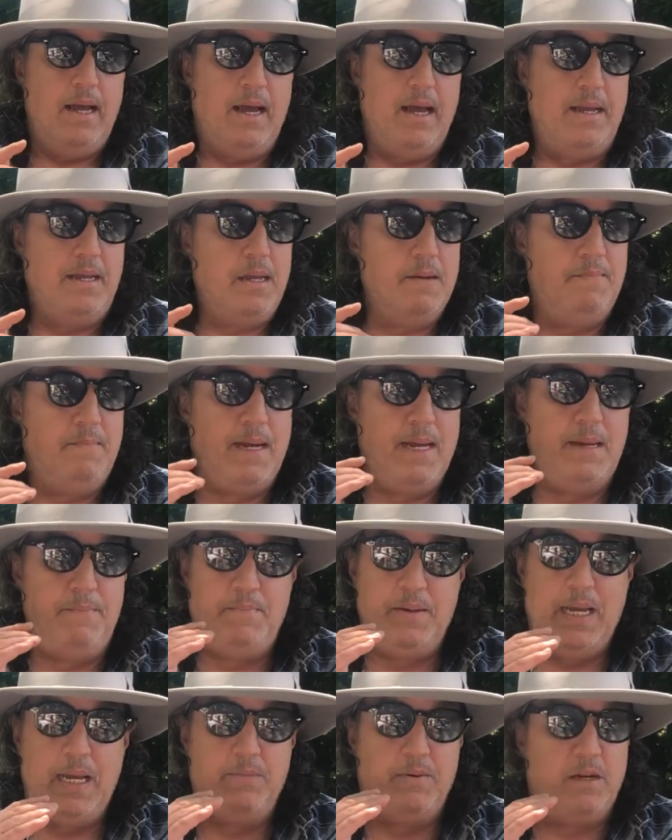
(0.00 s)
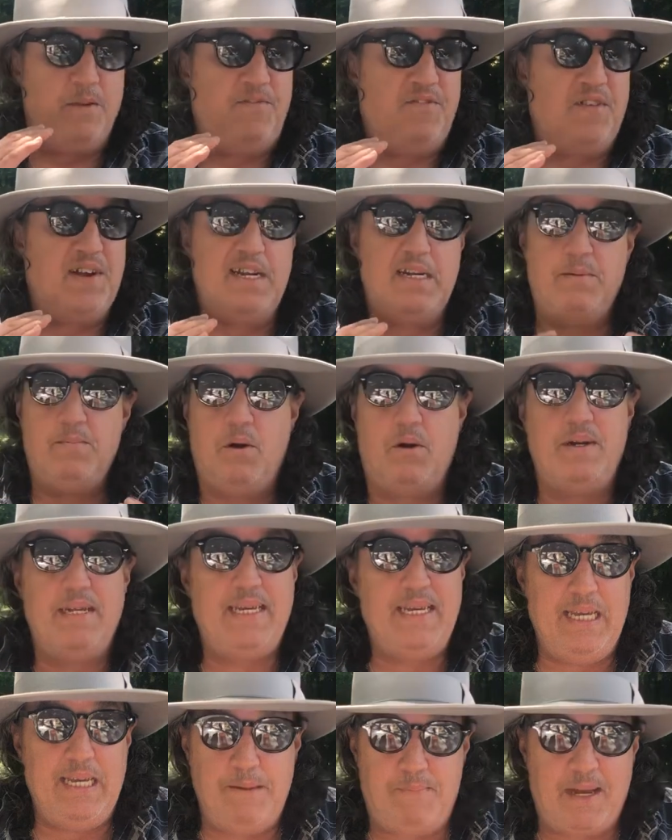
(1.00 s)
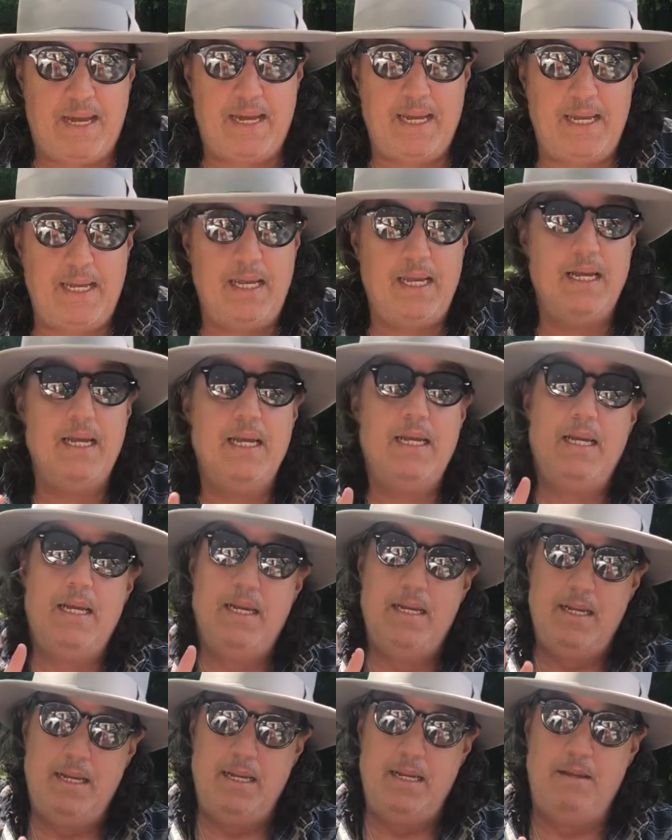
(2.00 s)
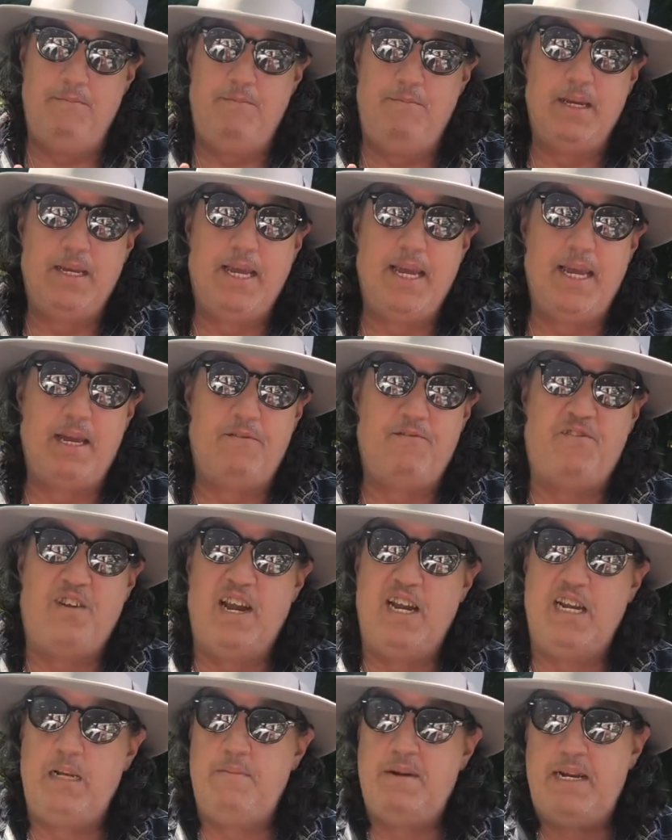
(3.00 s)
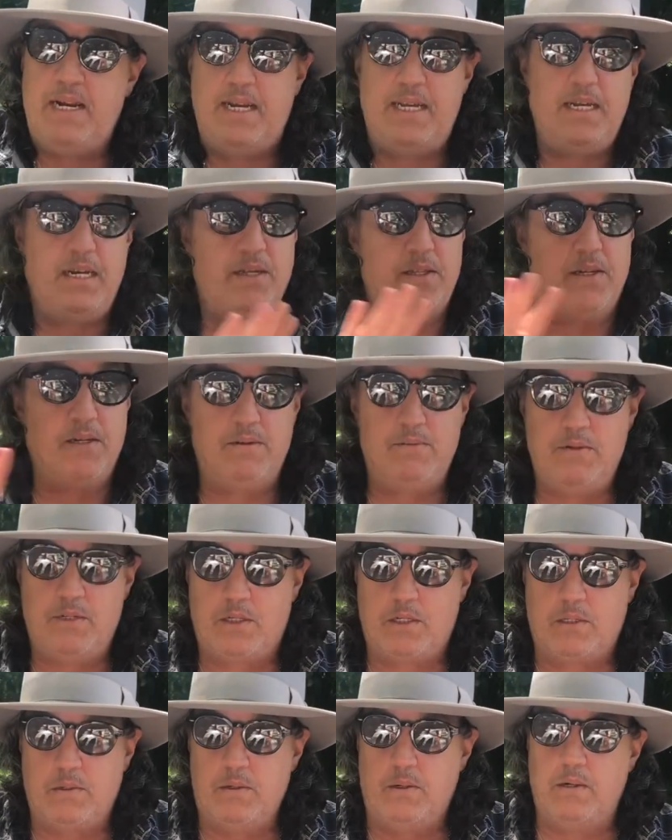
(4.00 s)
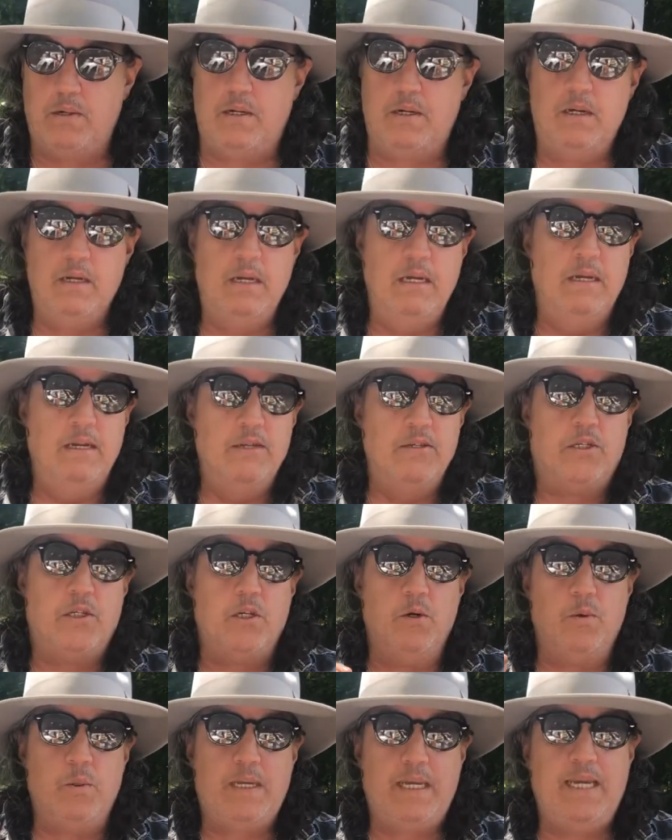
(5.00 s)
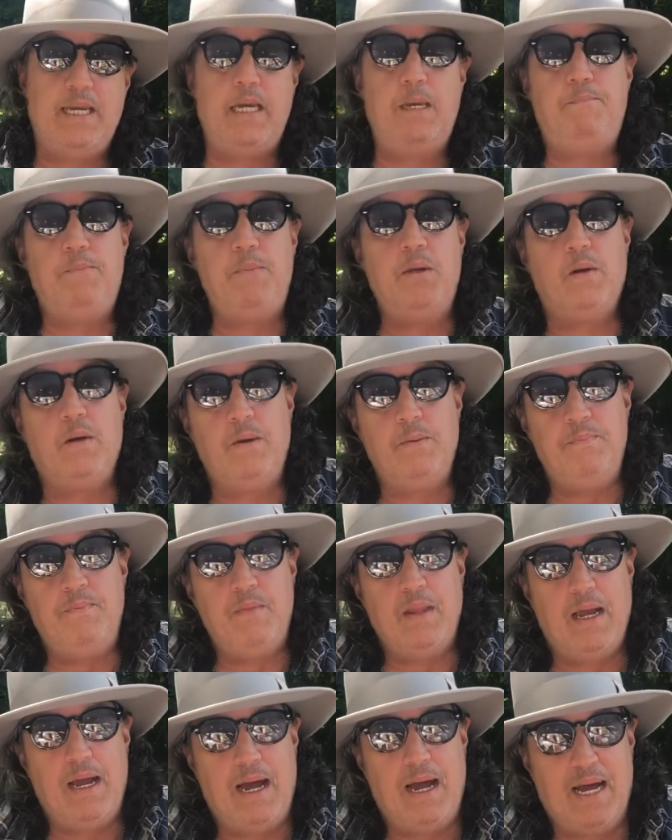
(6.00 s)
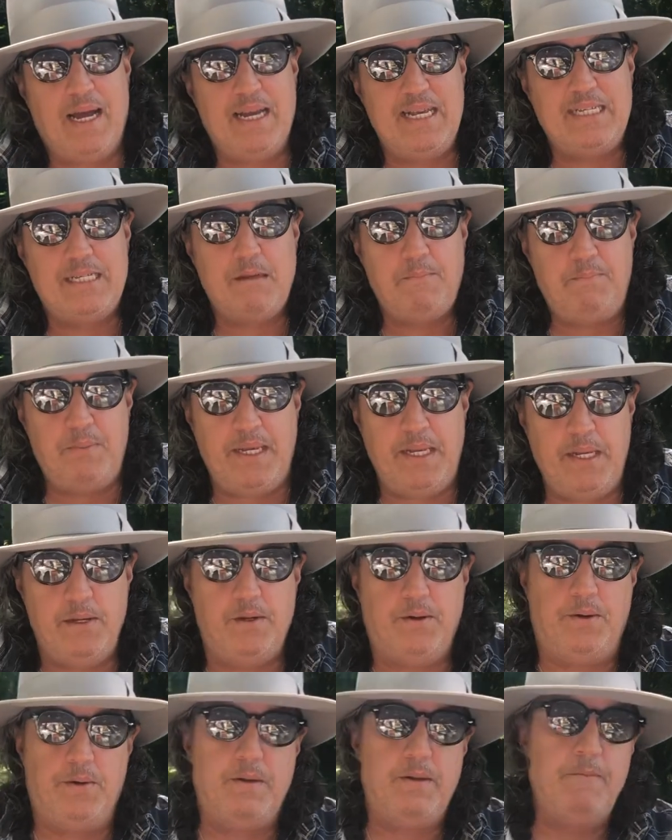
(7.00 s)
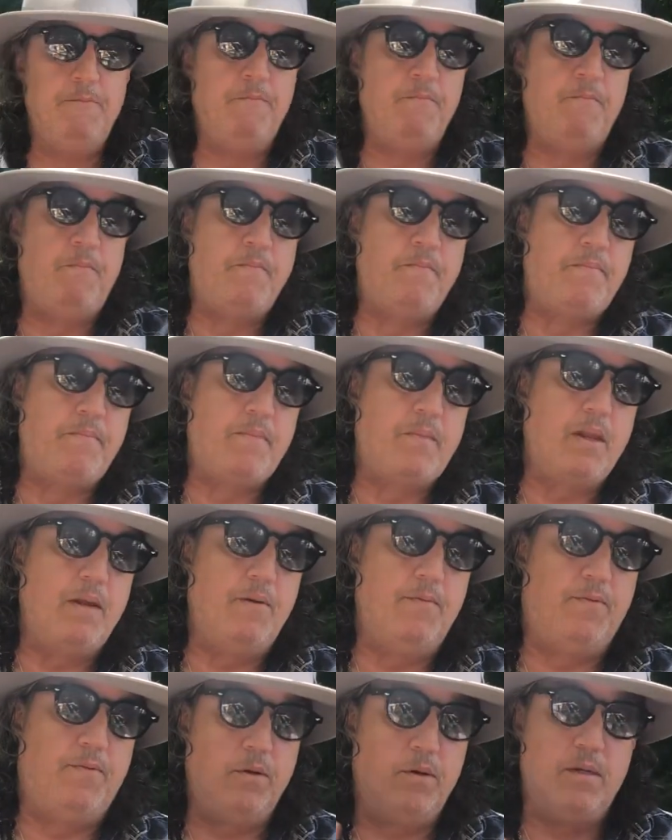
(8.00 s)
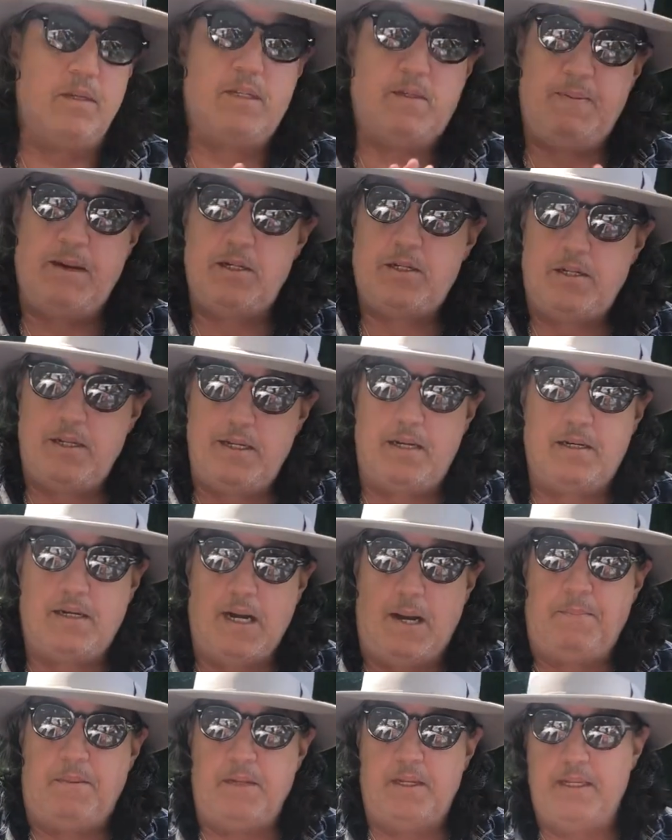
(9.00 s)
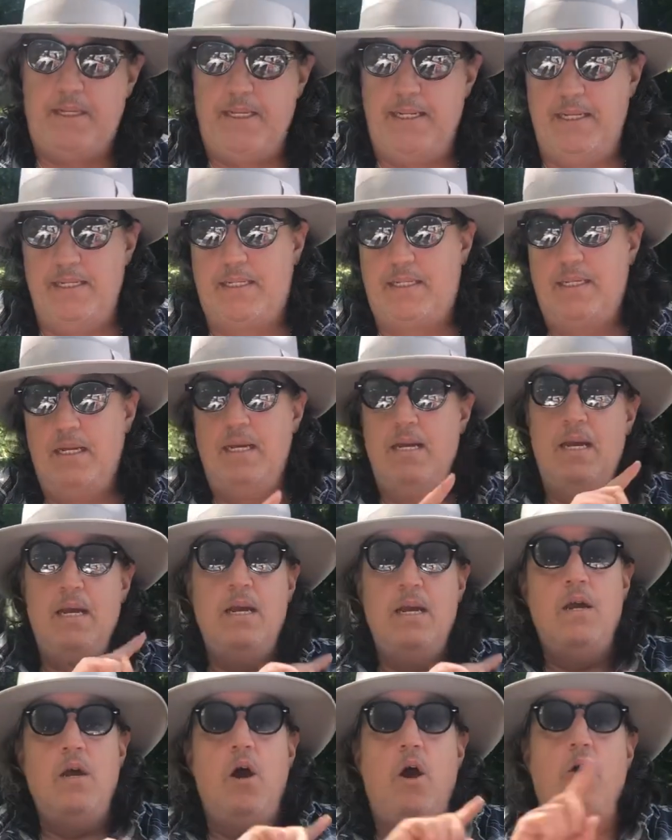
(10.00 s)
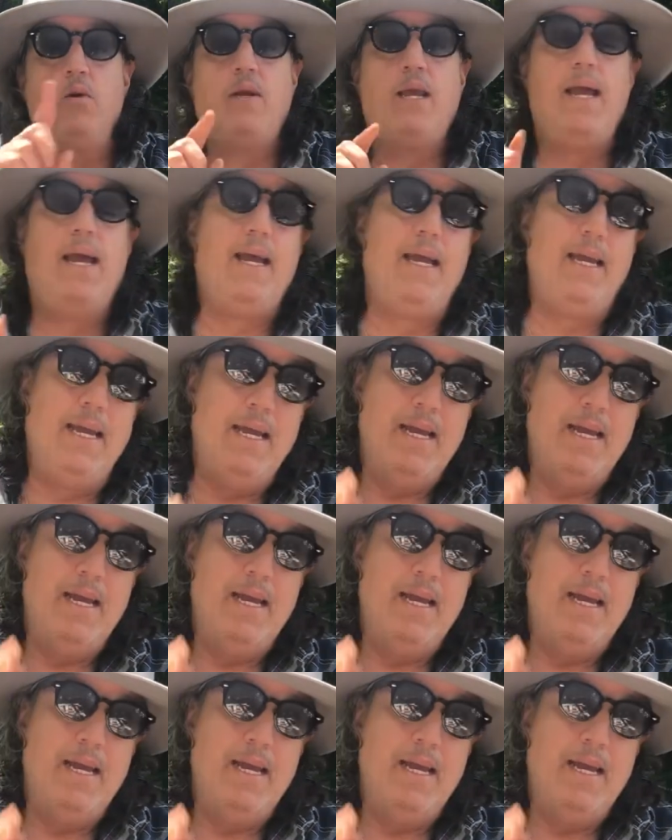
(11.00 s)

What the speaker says: You might be able to find them on eBay if you can't find them in any other store. So keep your eyes peeled for especially a couple of these. Okay.